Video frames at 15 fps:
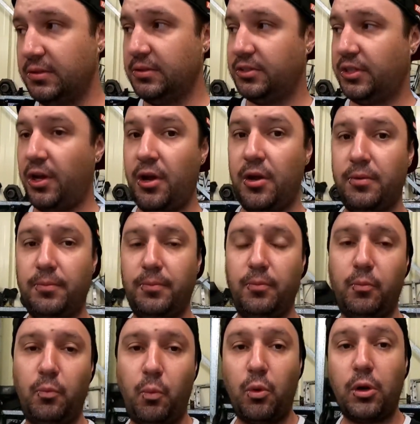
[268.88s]
So
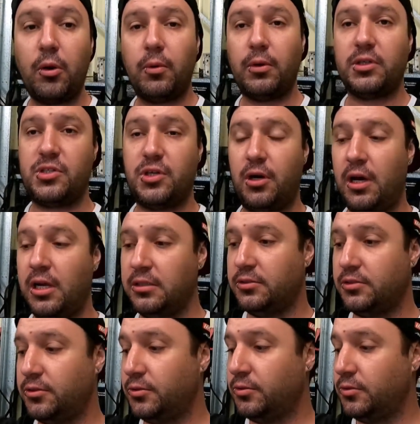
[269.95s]
what I want to try
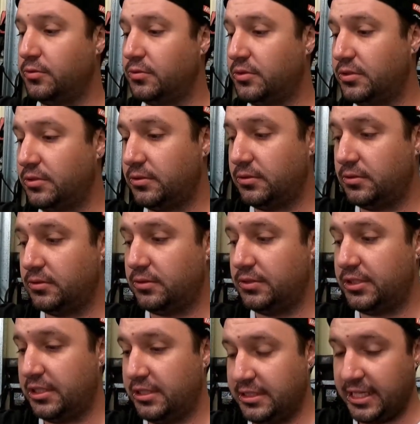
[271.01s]
and do
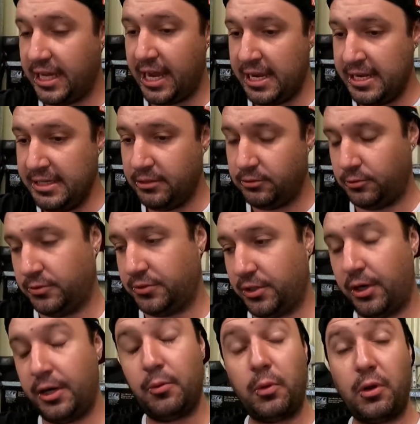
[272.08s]
today,
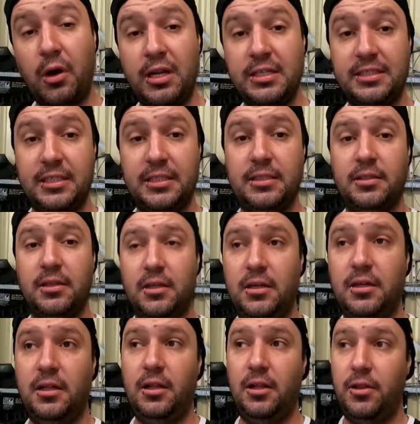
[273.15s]
what I did
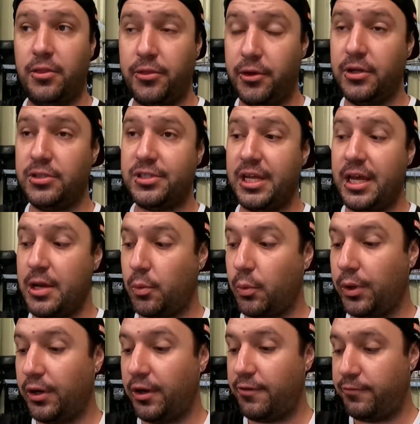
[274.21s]
Thursday
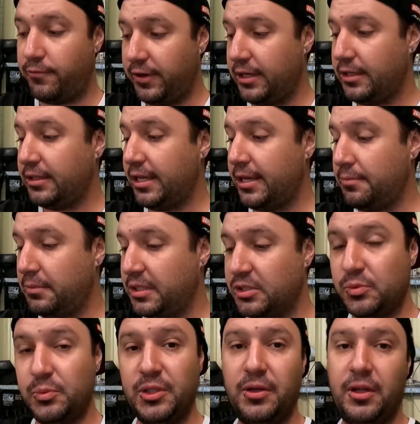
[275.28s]
when I found that
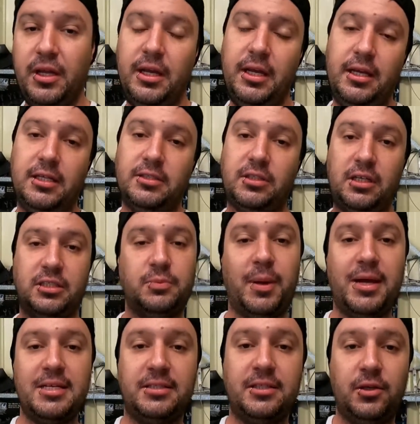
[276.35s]
measurement, is I
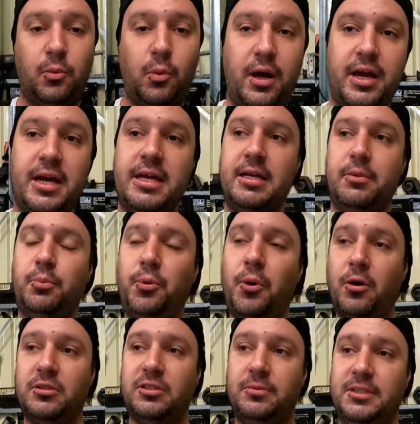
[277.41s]
spaced it away
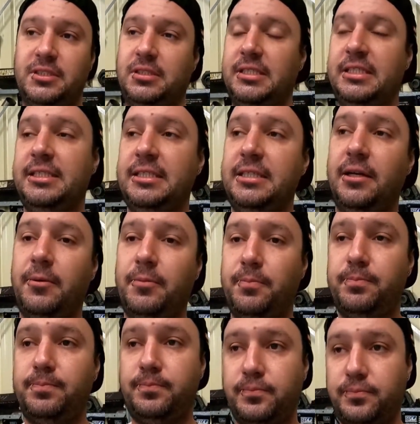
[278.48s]
approximately
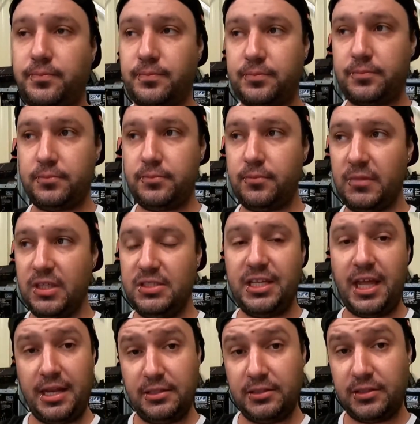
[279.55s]

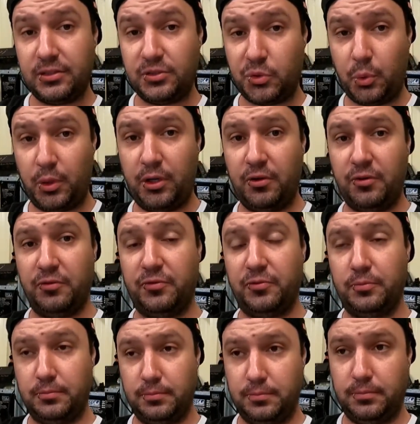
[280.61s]
10 to 12,
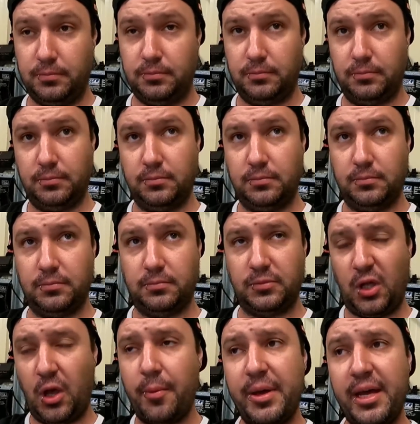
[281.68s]

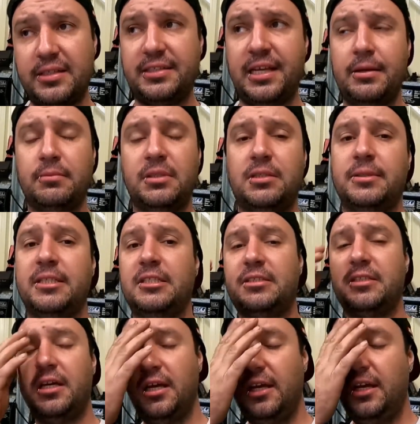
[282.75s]
about 10 millimeters.